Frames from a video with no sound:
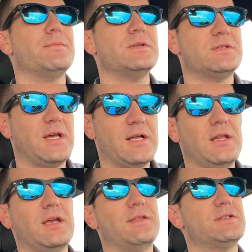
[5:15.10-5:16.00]

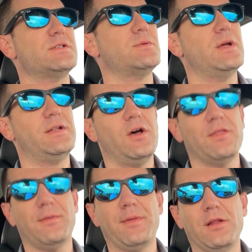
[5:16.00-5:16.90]
Secondly, this is when I tell
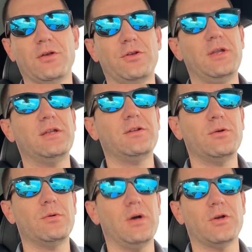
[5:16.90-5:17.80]
them that, look, you need to
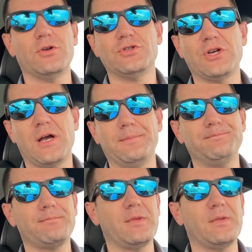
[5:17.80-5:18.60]
do a good job.